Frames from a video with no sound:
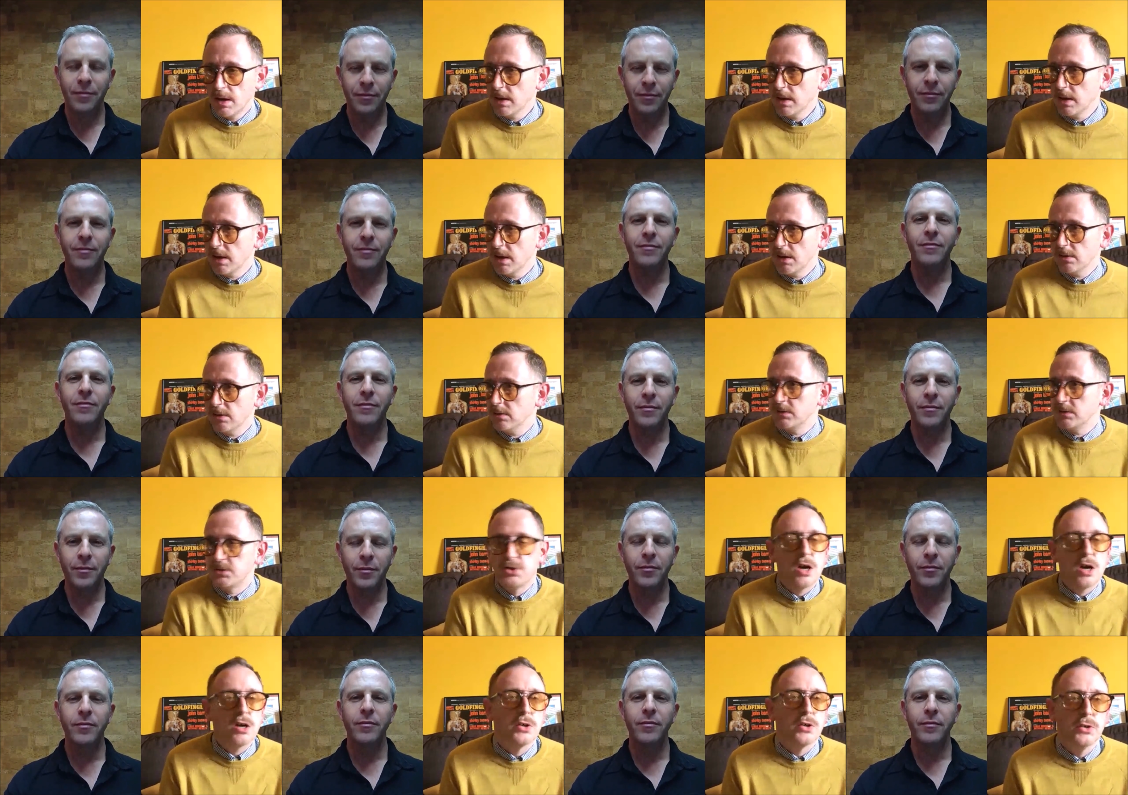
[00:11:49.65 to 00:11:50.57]
Speaker 1: uh, you know,
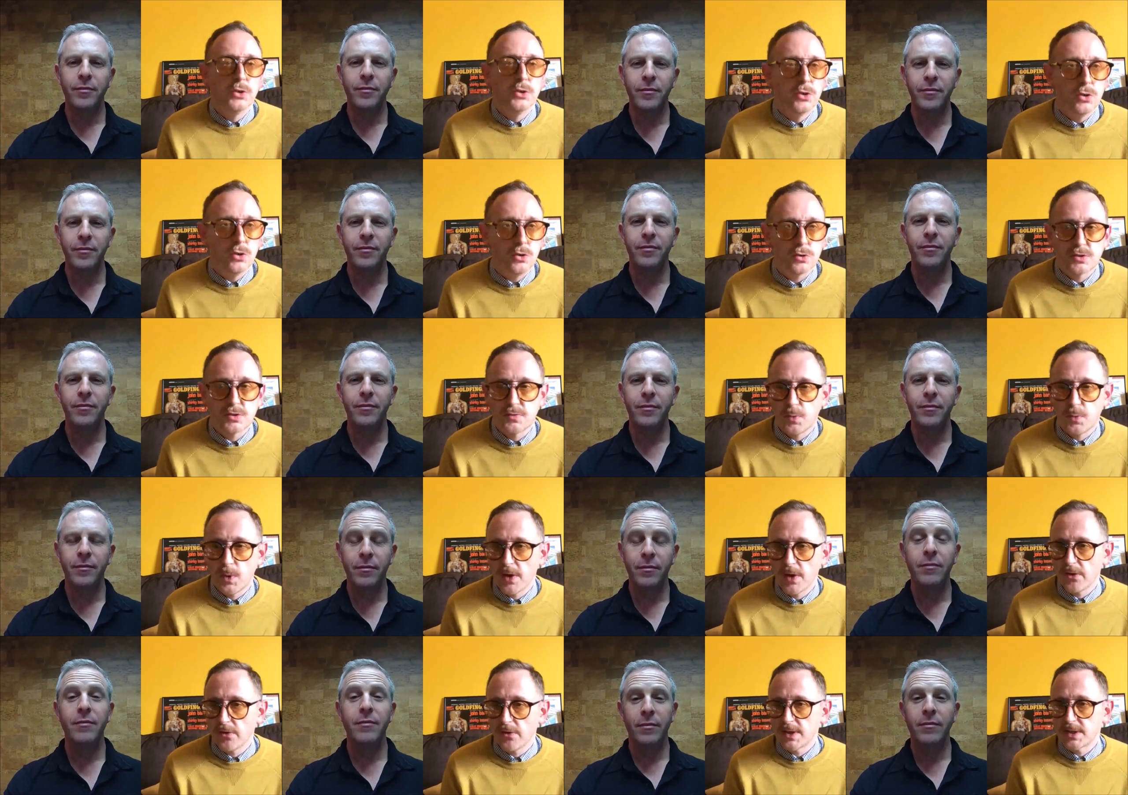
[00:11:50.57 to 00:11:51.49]
juggernaut,
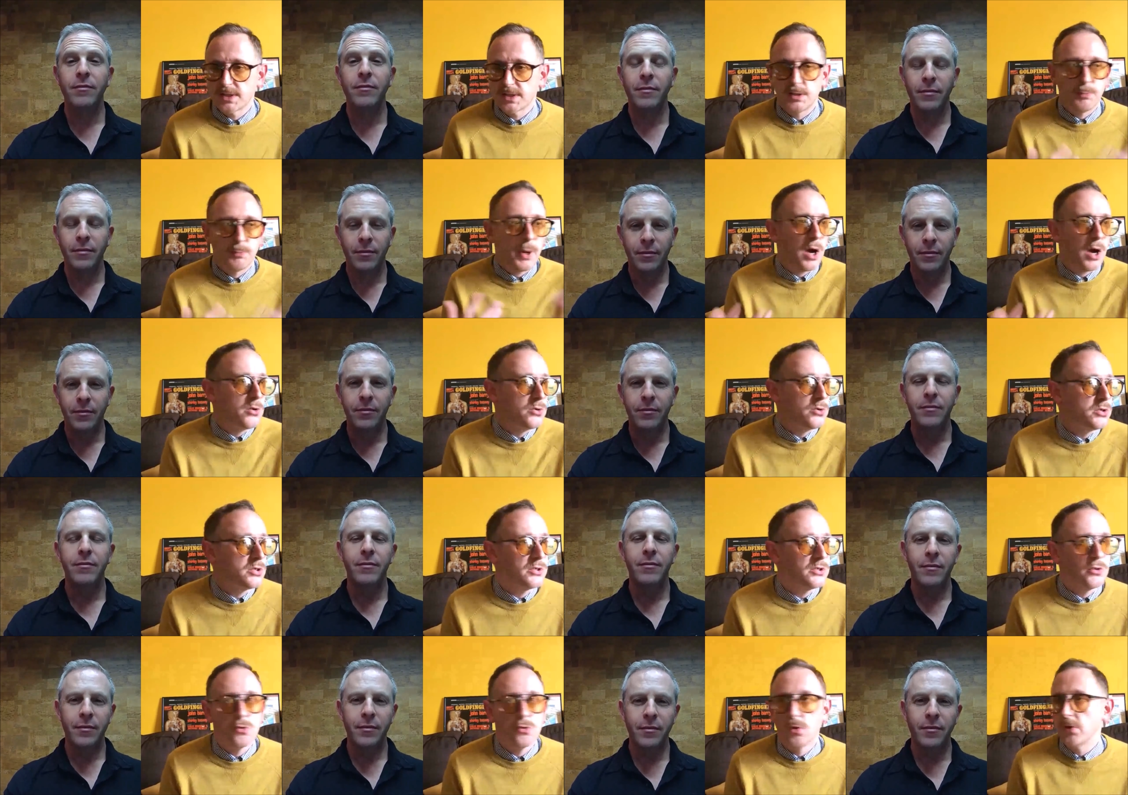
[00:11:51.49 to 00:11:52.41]
whether it's the
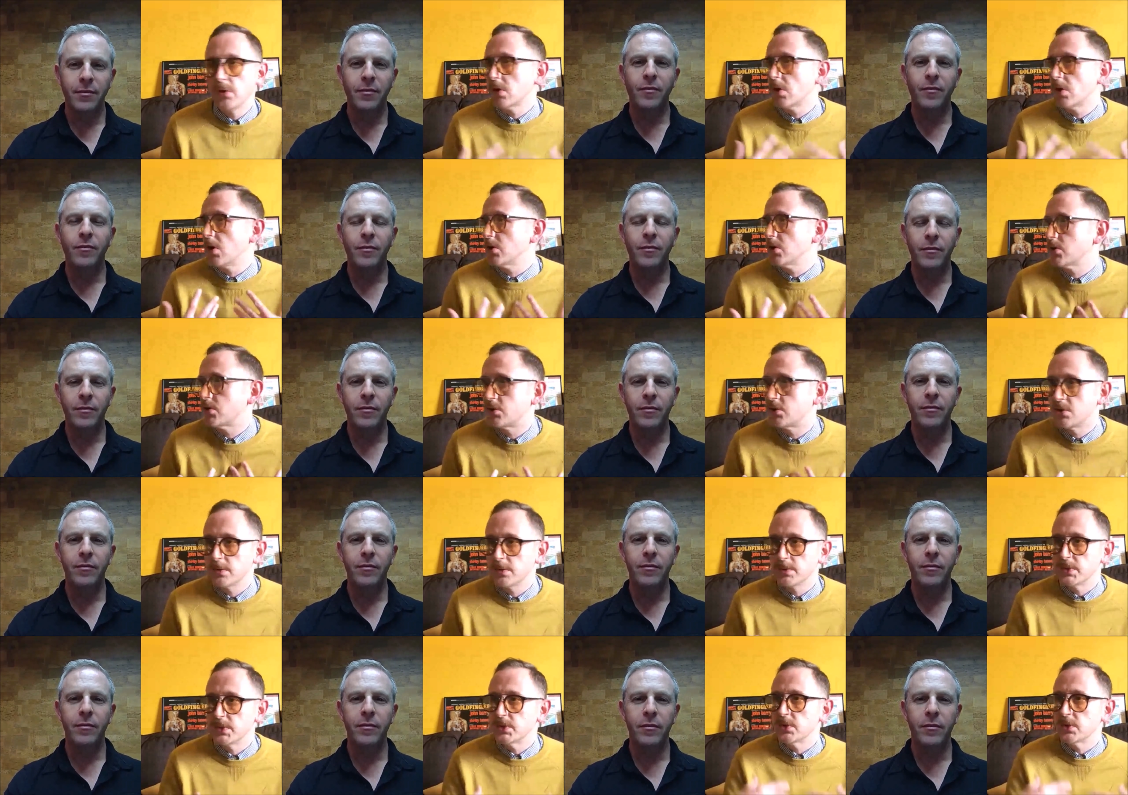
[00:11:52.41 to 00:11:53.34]
poster or the
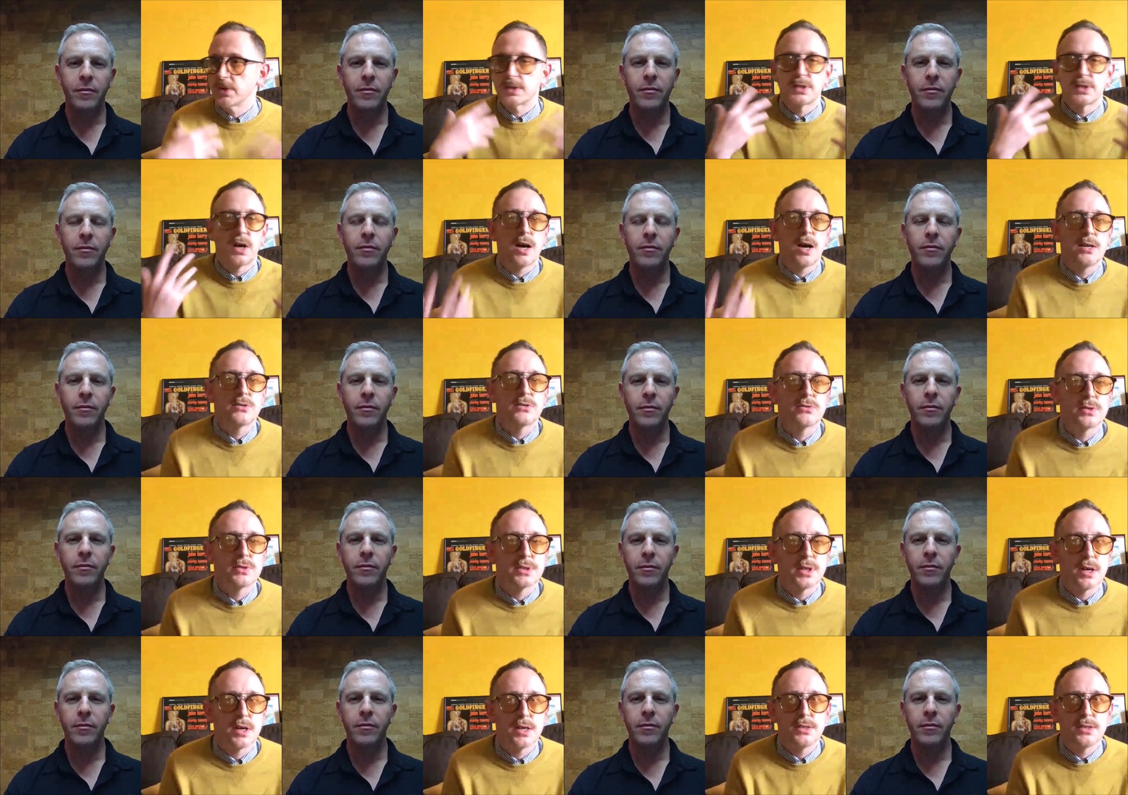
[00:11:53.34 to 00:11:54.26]
costumes or the title
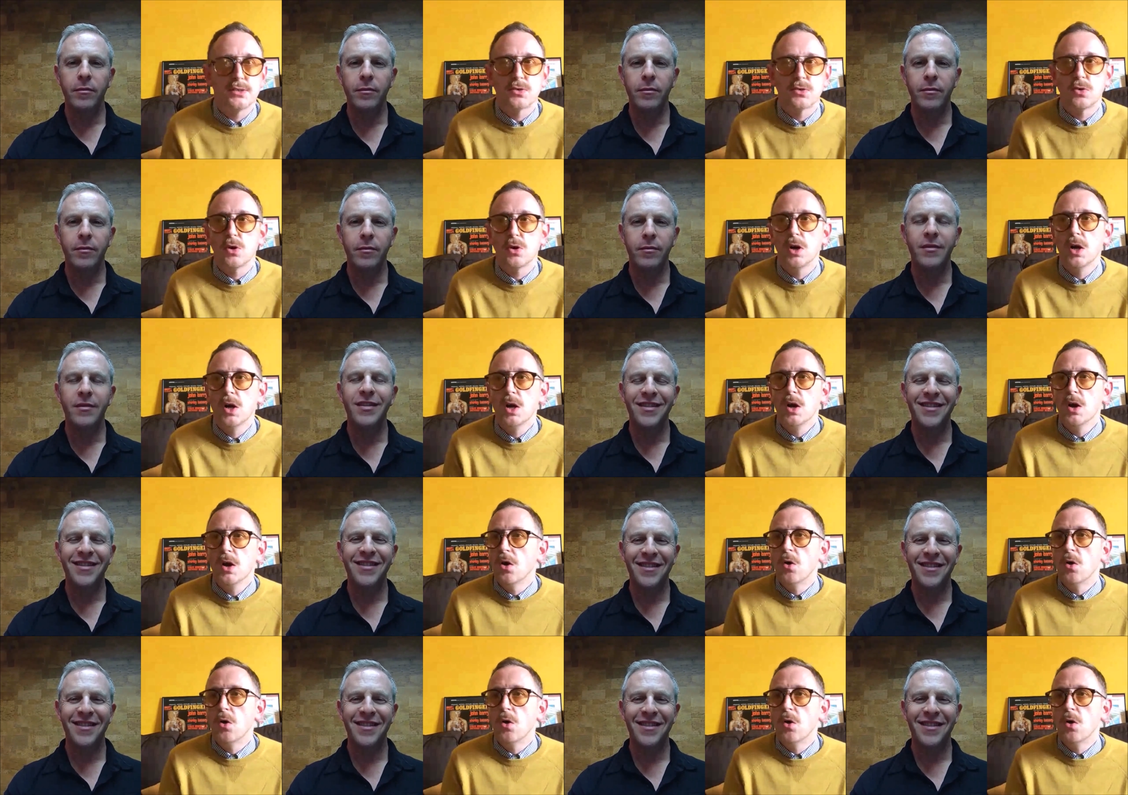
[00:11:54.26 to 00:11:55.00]
designs or,